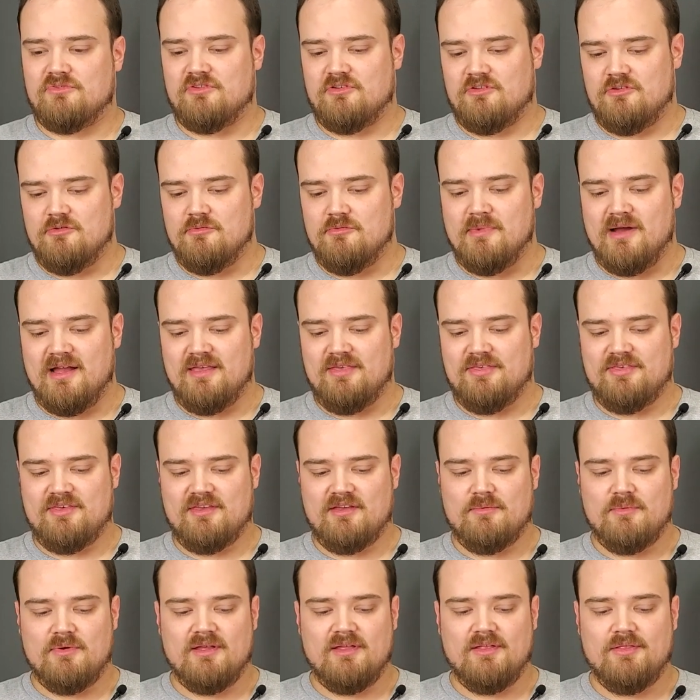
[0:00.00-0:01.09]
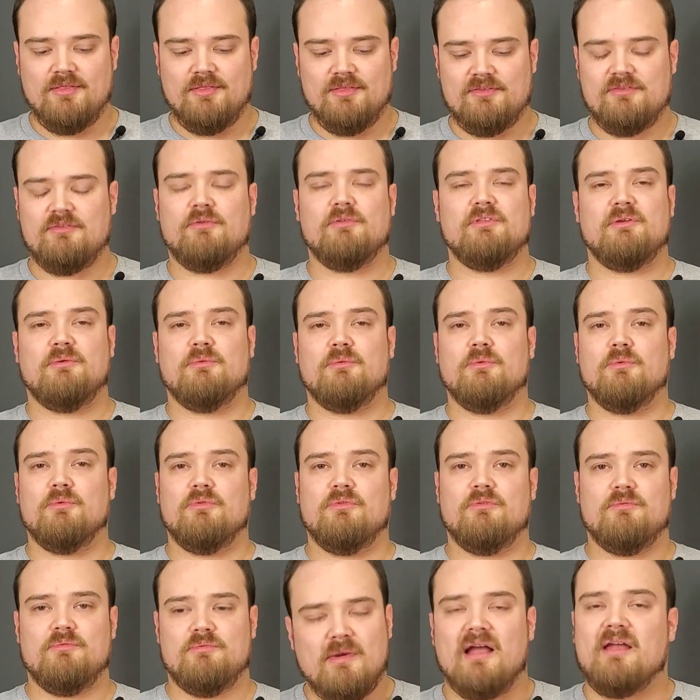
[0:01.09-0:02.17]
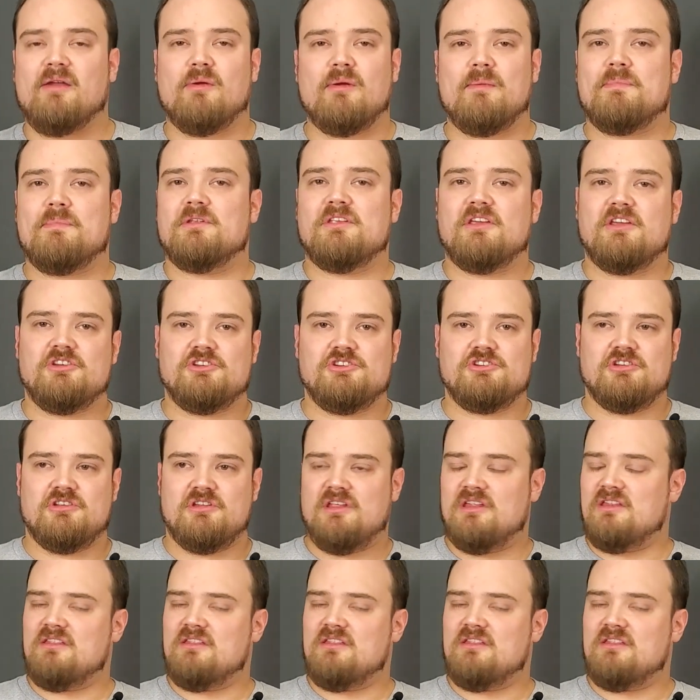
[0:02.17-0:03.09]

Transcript: So you might think think, well, this only ruins my reputation.